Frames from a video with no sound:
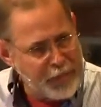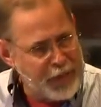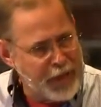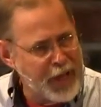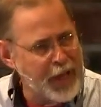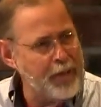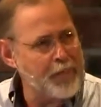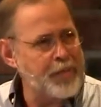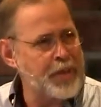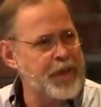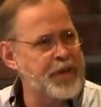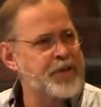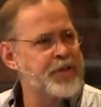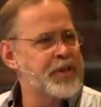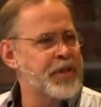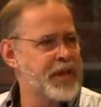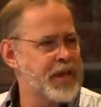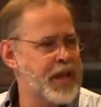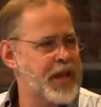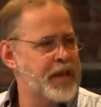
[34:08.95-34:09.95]
come
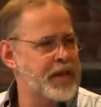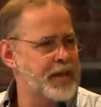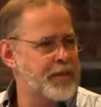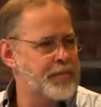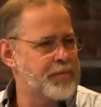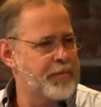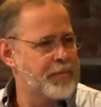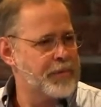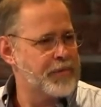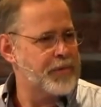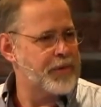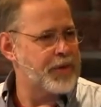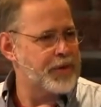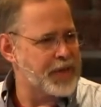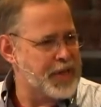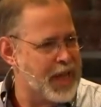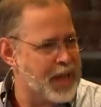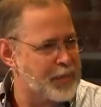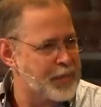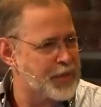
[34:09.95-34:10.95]
into the kingdom for a
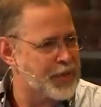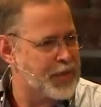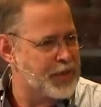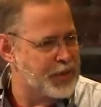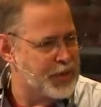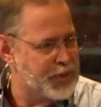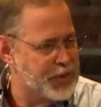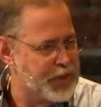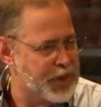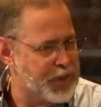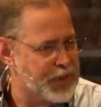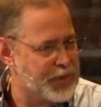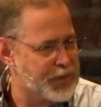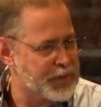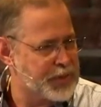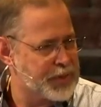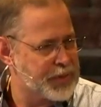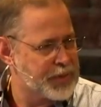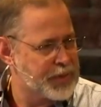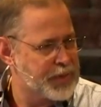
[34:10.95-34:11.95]
time such as
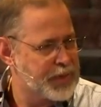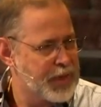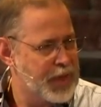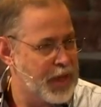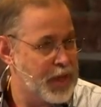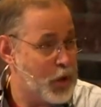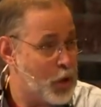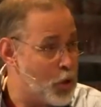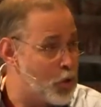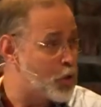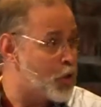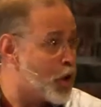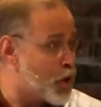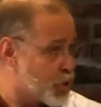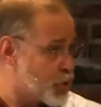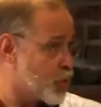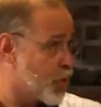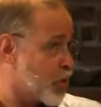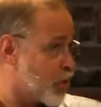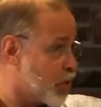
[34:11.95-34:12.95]
this. And who
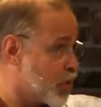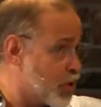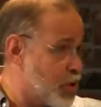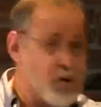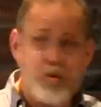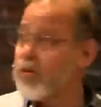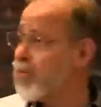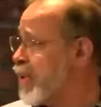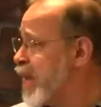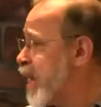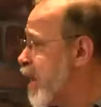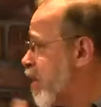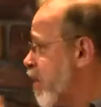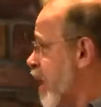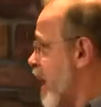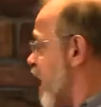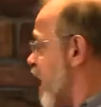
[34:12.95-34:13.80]
knows whether you or me or